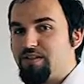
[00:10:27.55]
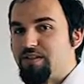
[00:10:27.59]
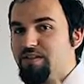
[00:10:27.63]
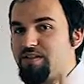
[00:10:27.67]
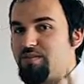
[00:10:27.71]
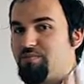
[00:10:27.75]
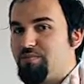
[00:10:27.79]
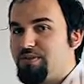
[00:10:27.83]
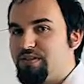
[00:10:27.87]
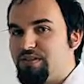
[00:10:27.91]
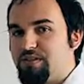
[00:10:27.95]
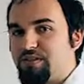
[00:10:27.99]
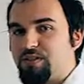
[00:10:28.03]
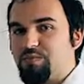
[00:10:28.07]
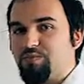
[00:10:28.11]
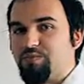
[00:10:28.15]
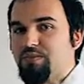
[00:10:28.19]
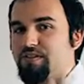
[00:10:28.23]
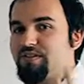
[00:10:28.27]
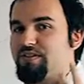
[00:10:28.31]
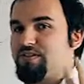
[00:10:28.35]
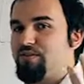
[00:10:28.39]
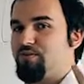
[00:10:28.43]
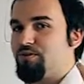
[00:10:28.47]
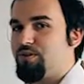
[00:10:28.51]
as a business
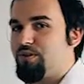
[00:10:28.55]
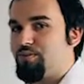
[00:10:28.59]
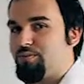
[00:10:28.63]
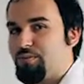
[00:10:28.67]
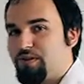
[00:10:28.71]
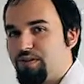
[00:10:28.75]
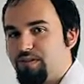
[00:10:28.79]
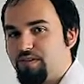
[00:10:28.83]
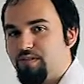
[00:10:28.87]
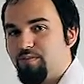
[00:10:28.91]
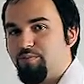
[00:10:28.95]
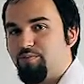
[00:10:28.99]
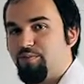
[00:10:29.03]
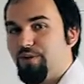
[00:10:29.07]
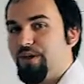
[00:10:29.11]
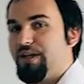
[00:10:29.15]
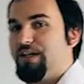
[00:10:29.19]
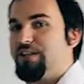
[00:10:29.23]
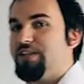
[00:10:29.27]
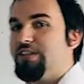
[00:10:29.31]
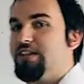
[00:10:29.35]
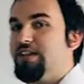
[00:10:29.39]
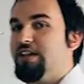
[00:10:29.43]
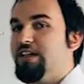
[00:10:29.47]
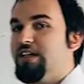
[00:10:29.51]
person or a personal
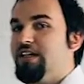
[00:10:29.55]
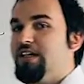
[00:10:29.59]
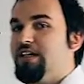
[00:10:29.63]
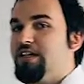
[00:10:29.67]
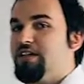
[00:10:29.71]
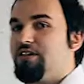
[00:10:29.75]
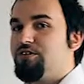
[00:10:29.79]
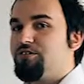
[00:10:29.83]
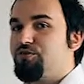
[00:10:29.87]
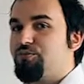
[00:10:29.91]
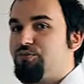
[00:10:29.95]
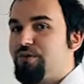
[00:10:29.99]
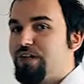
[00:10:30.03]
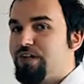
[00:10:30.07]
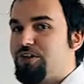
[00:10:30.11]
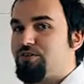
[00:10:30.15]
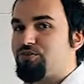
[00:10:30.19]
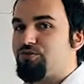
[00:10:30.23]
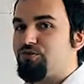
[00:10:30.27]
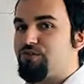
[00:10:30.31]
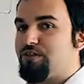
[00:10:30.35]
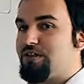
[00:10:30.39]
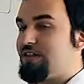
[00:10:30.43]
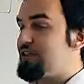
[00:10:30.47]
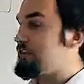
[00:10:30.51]
brand, to make
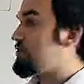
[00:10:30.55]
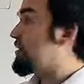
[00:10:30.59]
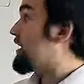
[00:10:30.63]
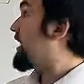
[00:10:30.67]
sure that you